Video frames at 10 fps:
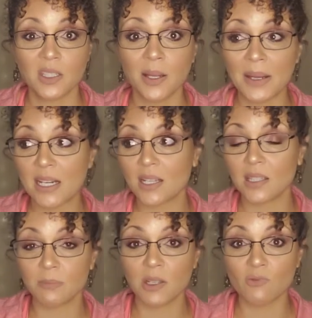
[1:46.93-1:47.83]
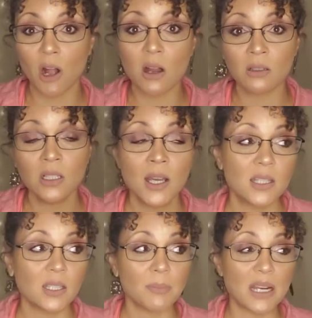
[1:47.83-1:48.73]
Somebody does something wrong,
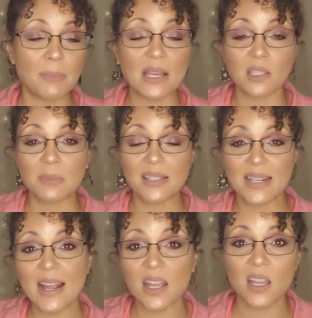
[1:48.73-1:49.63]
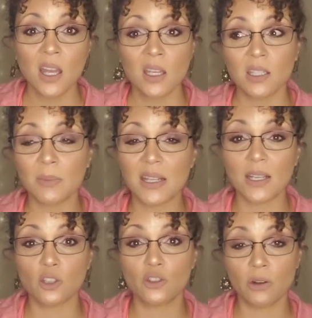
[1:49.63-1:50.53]
somebody makes a mistake, somebody
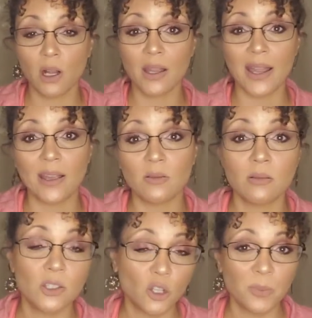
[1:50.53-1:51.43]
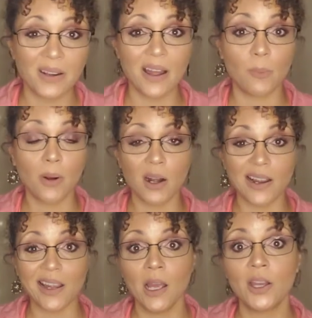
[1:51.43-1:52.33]
gets drunk and stupid at a
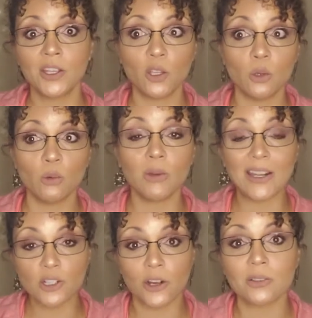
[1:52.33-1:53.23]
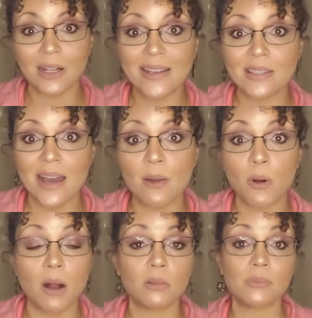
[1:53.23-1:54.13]
party. You internalize that
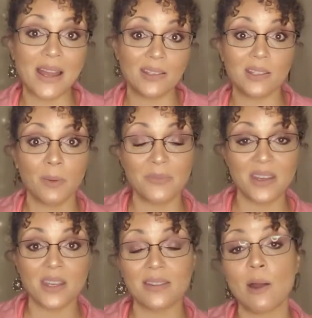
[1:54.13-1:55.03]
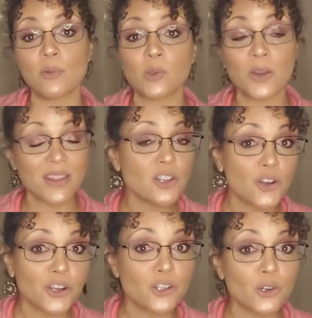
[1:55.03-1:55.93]
problem as something that was within
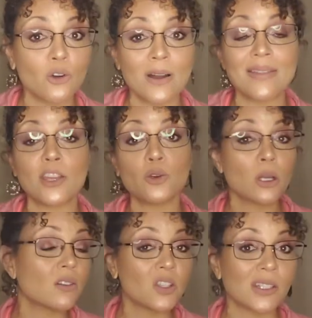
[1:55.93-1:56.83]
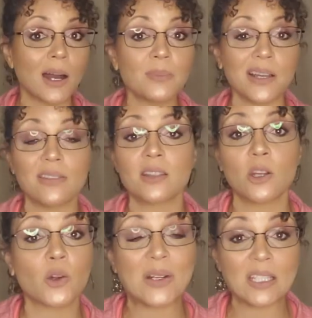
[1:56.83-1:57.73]
your control and that you could have stopped and that
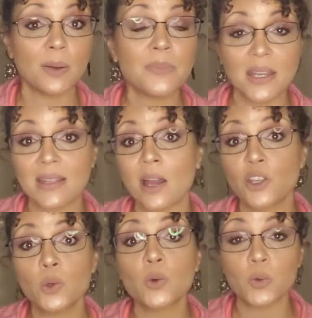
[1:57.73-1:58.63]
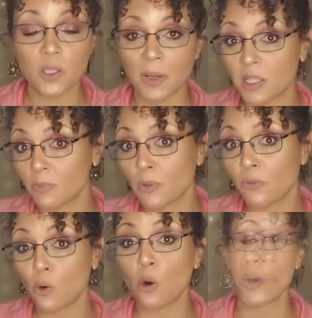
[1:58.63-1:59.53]
there was something that you were responsible
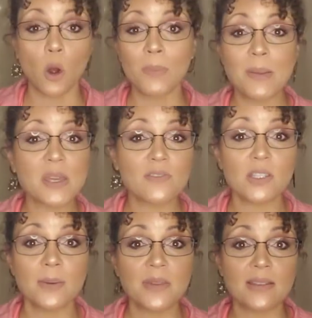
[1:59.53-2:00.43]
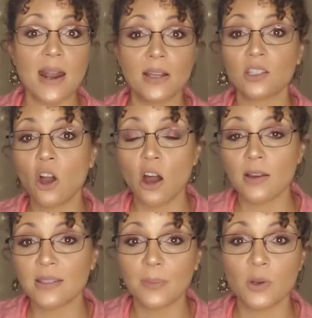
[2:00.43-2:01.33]
for, or maybe even something that has
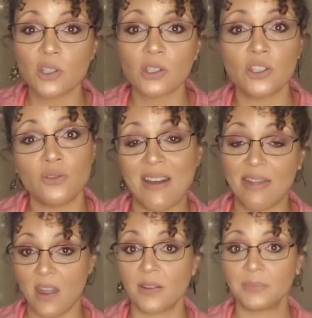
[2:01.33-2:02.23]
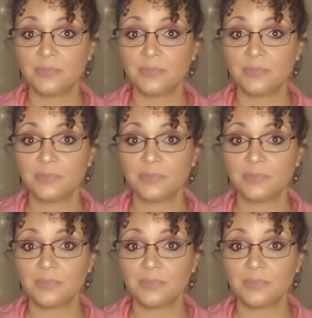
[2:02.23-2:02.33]
caused that person to do that thing.